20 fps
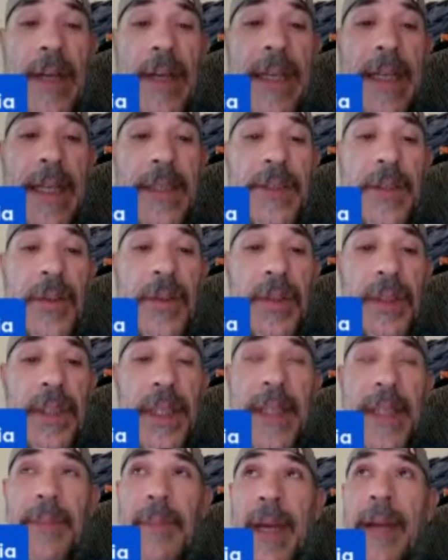he needs to
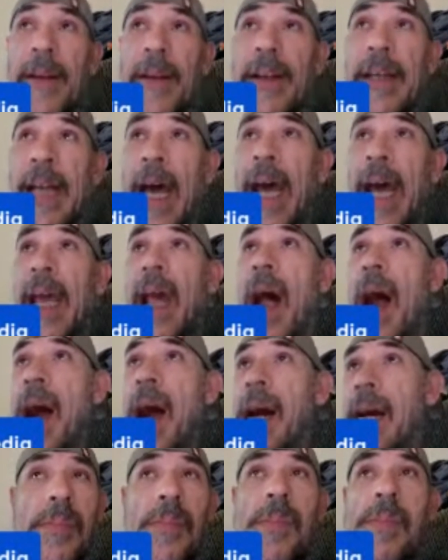sleep better at night.
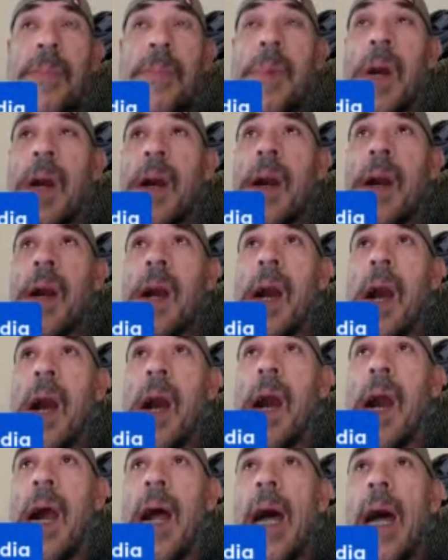
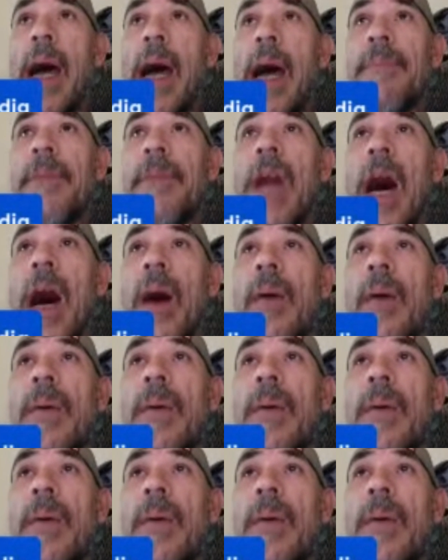No,